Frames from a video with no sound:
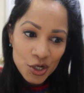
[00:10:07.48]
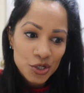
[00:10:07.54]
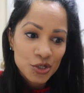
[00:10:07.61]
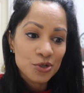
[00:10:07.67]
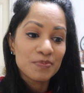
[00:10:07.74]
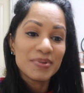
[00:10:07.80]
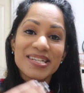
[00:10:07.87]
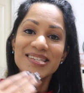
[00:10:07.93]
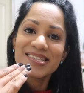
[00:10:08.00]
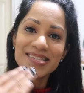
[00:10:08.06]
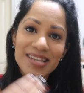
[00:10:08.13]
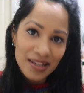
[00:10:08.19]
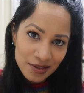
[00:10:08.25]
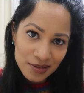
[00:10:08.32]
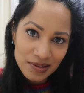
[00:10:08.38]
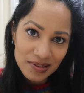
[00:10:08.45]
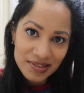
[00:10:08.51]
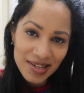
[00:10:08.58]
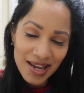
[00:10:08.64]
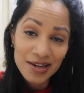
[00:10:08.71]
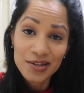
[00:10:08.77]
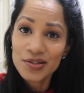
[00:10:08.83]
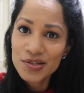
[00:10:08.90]
to be settled
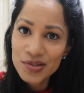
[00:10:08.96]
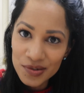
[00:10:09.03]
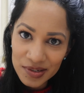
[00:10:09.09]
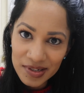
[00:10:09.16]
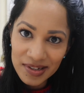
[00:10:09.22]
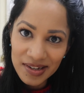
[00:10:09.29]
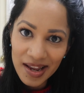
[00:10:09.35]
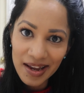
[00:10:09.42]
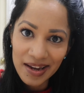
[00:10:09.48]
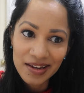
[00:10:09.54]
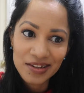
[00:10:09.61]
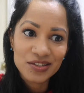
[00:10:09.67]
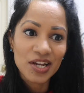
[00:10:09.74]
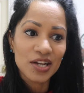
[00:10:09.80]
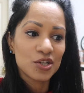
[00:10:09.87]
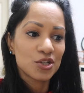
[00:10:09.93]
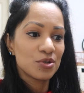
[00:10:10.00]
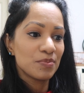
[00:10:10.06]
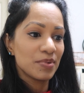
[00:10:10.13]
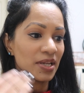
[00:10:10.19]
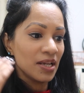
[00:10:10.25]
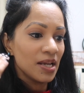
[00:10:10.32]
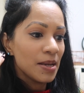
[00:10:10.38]
at a certain age and to
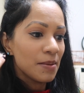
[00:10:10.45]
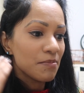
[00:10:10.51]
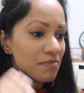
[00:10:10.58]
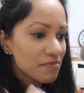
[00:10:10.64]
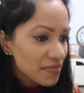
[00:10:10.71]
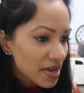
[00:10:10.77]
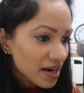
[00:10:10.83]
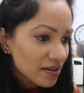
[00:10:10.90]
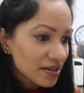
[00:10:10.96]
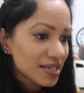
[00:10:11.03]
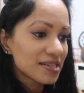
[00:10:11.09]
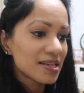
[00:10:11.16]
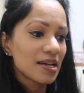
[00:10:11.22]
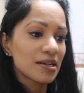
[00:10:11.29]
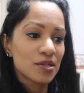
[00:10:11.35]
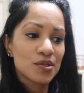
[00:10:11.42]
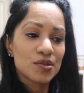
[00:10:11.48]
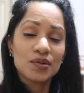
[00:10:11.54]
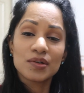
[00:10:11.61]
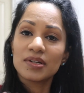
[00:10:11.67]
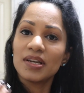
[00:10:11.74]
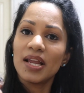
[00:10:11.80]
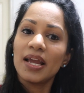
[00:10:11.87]
be married at a
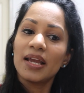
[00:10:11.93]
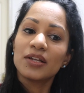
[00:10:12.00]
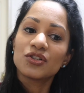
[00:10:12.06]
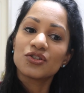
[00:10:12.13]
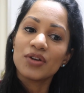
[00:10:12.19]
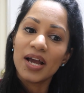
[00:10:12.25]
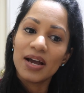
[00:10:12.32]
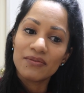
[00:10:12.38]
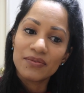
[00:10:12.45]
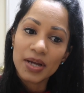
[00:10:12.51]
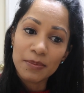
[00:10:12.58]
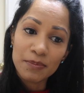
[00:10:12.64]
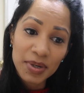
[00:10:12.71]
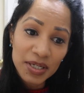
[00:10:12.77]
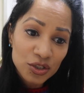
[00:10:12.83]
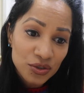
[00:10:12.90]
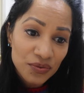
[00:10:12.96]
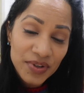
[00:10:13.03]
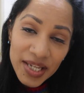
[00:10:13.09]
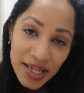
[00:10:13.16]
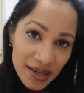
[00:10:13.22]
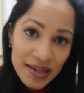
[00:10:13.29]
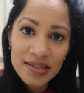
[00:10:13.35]
certain age, to have a bunch of
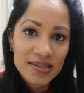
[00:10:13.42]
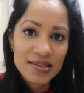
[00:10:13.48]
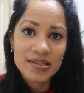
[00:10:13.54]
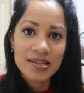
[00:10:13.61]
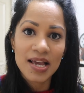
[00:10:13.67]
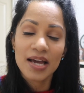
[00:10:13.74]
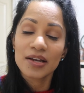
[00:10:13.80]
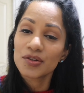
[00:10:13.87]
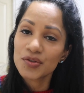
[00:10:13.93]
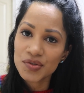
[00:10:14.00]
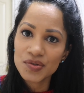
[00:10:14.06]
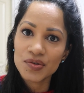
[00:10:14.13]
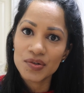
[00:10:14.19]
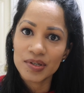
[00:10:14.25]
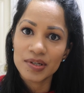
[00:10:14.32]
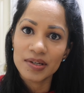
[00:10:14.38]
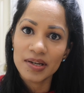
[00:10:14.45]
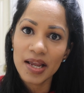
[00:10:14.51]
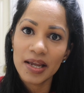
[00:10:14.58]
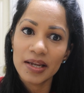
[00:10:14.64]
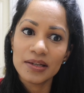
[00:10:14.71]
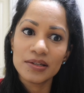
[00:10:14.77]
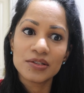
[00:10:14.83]
kids at a certain
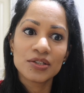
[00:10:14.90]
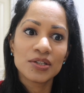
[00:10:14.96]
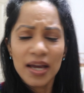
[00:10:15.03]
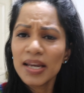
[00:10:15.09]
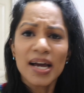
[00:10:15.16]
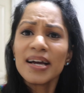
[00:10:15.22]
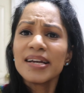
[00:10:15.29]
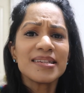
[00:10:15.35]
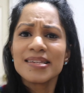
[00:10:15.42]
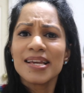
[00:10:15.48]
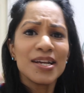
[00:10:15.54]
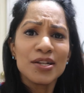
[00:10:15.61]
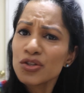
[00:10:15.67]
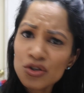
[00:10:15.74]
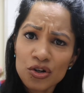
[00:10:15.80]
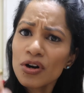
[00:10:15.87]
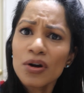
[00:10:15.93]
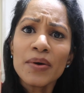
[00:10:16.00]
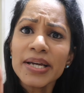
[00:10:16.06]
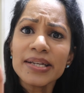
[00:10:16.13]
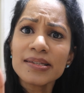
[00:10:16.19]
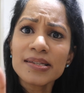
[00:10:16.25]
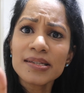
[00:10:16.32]
age. And I say, screw
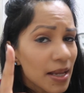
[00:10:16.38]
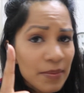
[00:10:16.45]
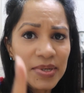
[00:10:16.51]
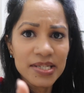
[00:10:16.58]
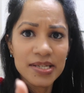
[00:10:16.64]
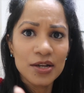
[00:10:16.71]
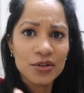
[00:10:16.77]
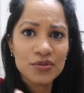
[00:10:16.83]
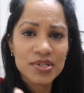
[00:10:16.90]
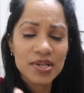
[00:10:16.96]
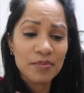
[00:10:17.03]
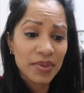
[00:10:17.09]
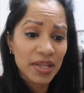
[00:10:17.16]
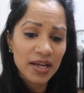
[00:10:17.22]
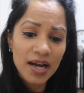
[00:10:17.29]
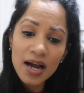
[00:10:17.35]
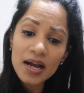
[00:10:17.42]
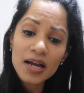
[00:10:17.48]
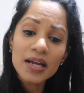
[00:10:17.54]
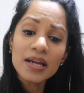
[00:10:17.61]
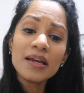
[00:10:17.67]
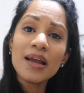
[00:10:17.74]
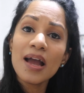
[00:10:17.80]
it! Let me tell you something.
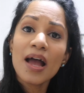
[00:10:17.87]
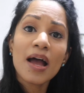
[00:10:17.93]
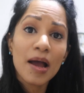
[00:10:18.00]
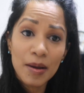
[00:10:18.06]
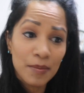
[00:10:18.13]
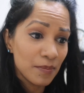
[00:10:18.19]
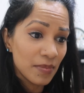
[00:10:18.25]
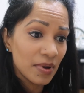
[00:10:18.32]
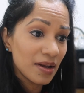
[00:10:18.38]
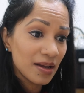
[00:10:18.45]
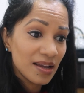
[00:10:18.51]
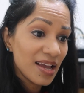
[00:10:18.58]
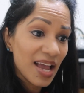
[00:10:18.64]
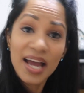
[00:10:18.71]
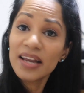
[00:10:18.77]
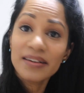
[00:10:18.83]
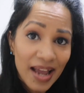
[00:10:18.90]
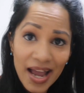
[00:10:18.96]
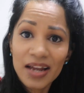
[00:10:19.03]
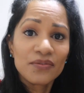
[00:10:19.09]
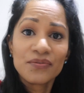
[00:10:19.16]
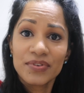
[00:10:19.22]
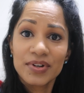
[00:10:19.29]
I am an
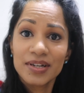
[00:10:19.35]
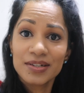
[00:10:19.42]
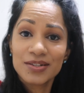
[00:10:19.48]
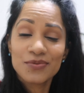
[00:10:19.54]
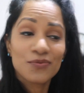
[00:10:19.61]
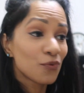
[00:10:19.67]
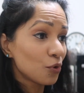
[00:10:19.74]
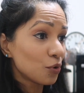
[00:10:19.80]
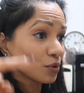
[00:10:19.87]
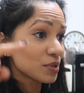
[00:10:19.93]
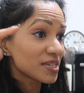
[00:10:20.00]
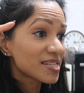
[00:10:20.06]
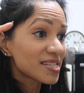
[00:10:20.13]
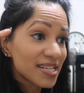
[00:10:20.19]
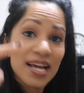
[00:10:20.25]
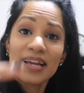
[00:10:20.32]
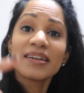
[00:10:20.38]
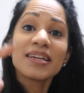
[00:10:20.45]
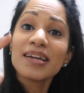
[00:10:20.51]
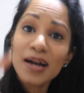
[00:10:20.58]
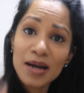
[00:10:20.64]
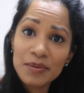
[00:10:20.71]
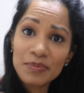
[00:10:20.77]
advocate for
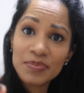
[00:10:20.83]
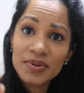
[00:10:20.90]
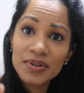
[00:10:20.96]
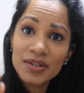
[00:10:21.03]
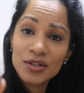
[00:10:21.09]
standing up